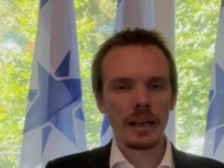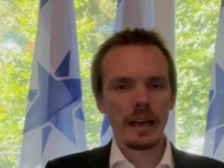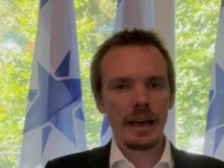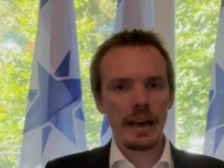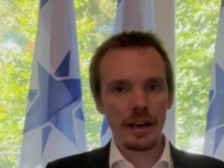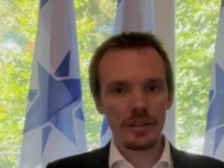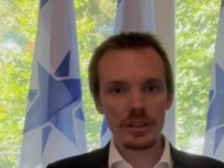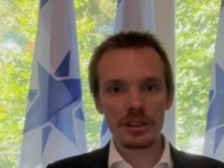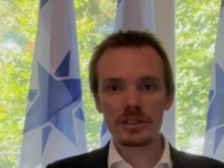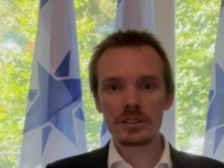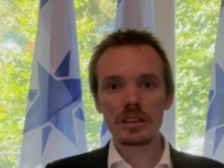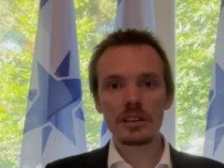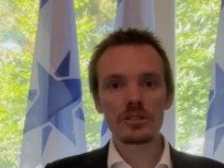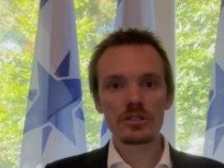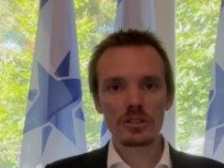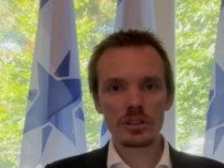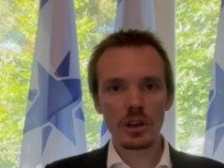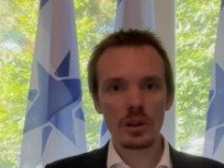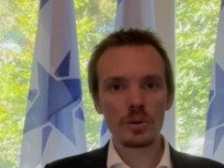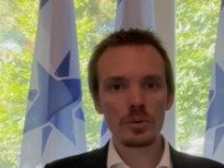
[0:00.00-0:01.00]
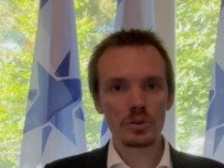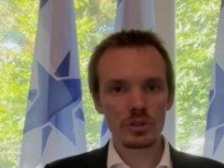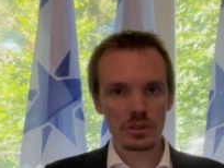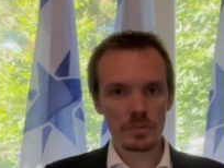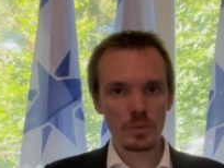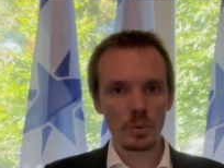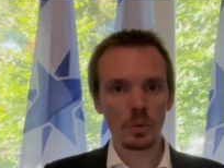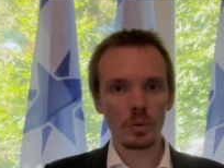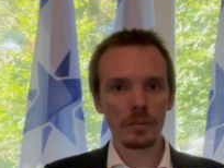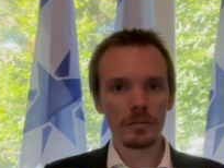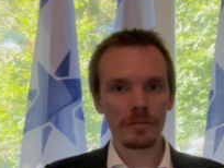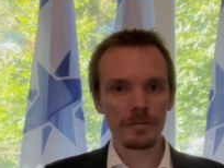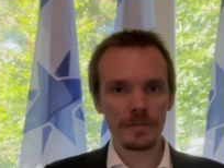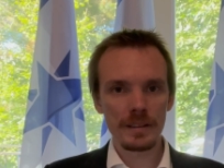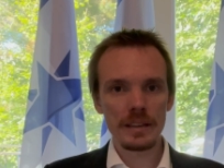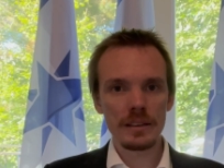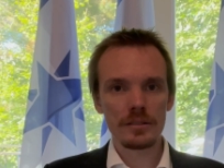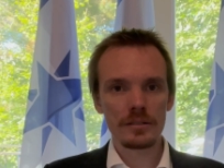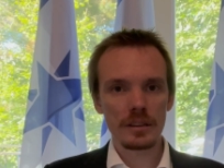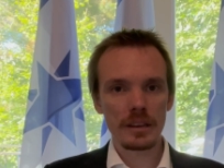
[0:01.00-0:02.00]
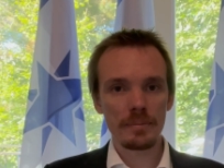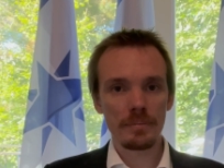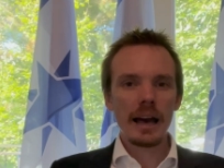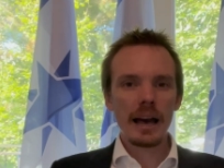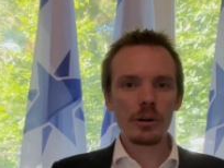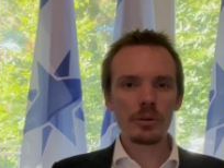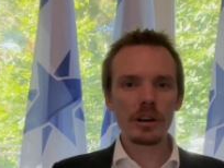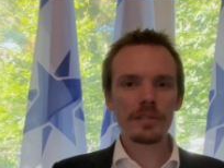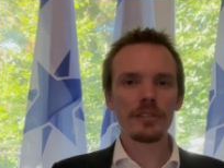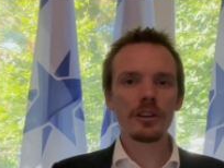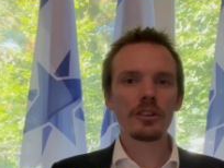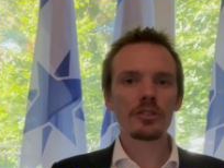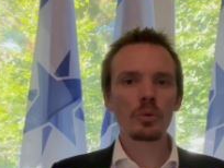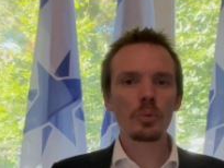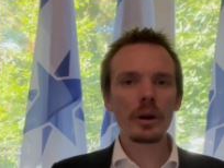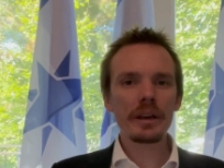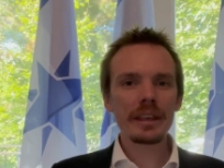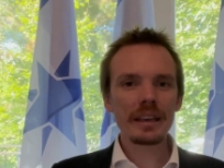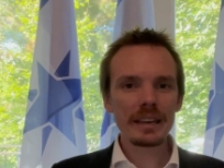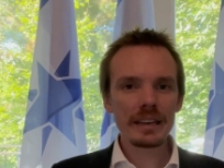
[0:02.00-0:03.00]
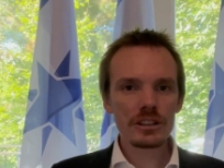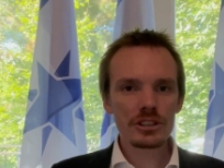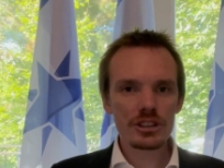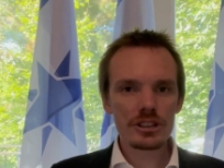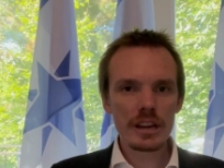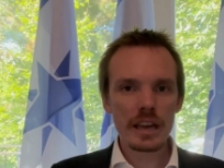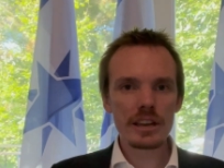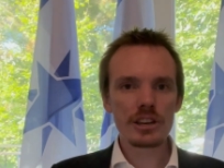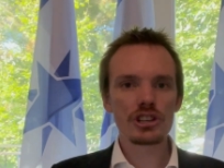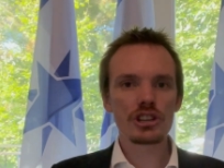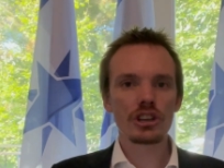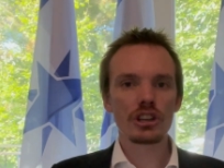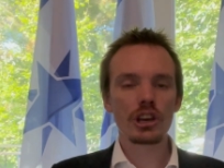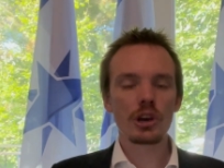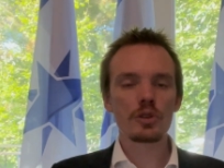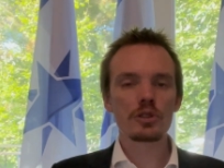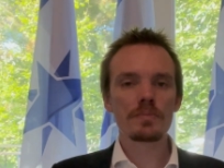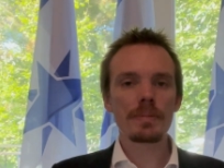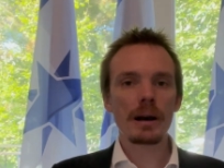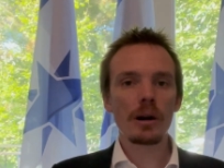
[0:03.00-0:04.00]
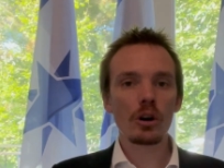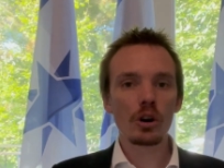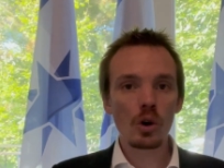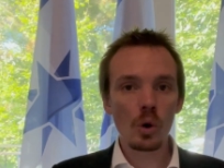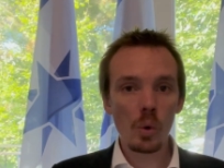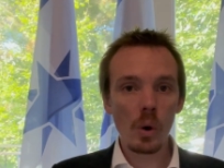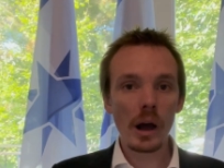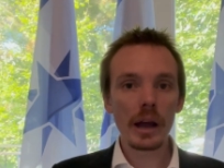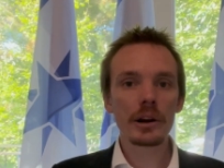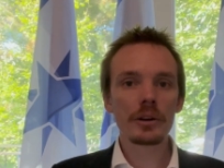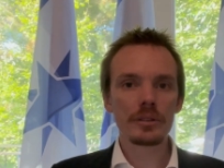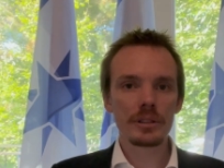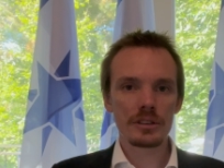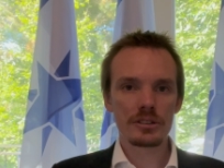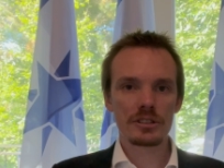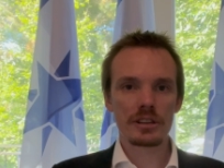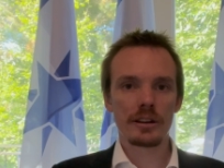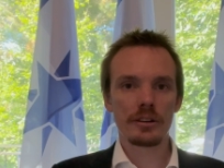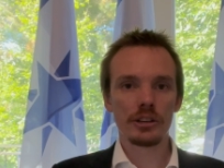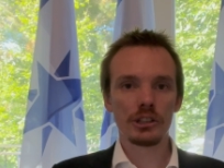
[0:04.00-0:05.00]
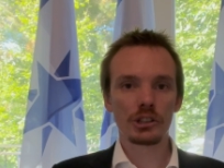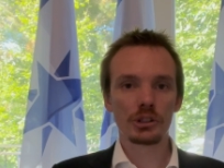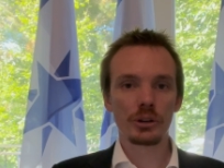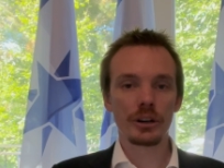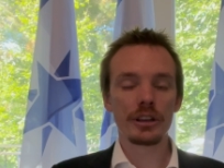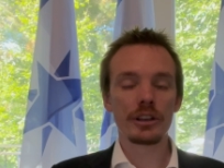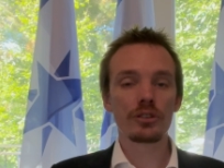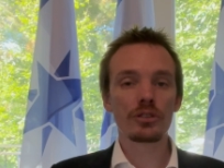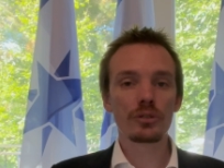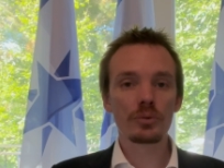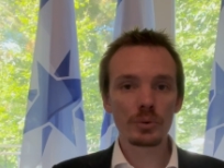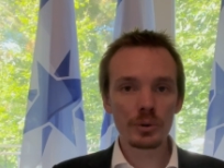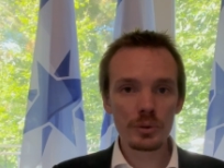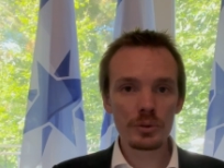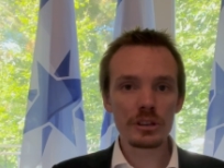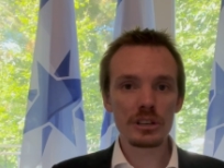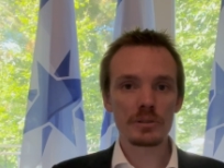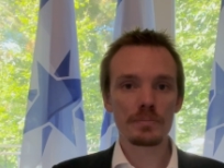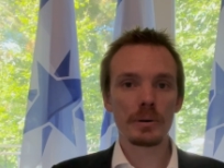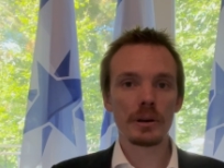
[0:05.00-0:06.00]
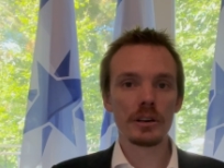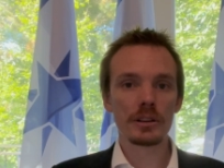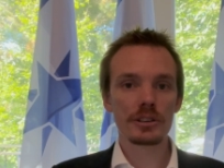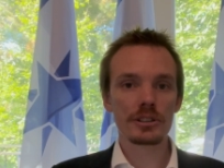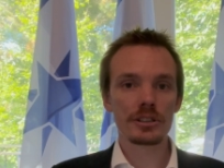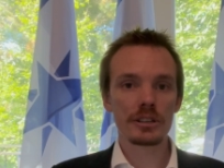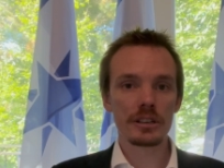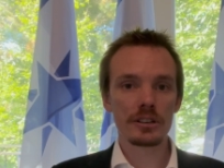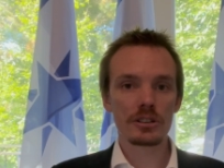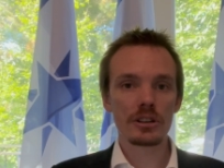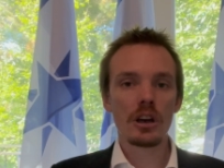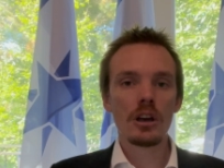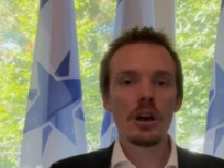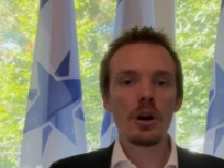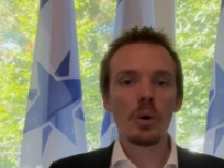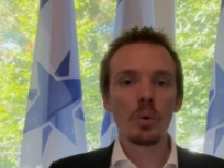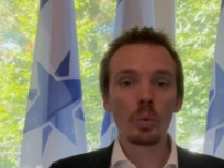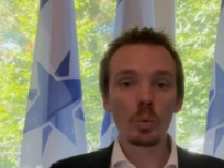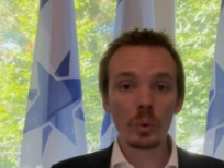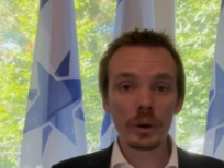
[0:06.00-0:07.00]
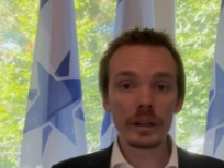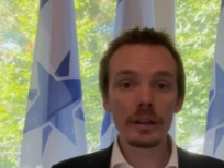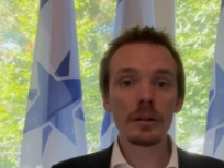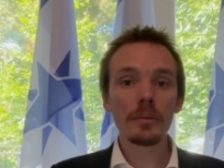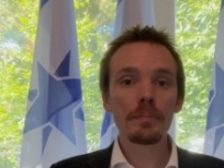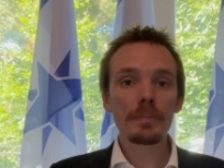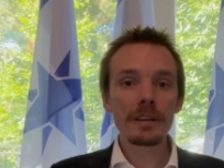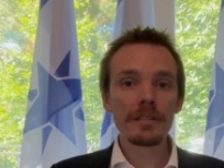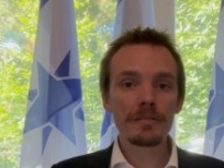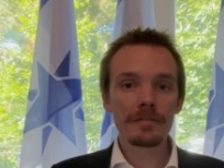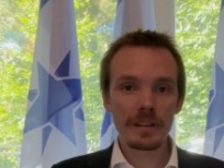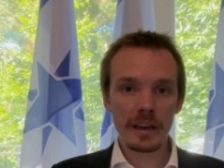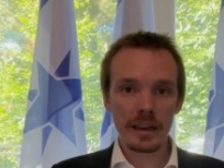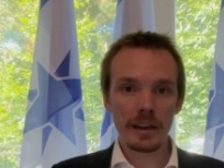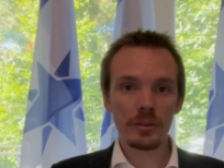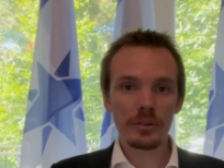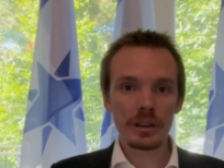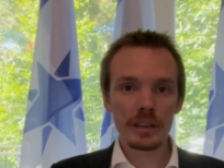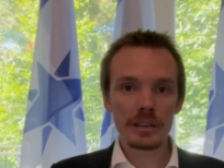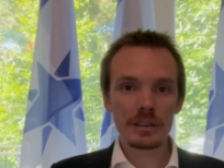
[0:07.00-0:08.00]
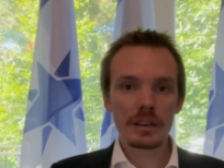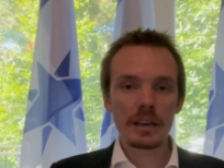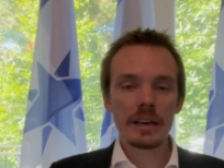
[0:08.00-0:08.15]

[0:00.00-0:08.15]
And this is no small feat. However, the way that each nation goes about acquiring this territory through these purchases will be varied,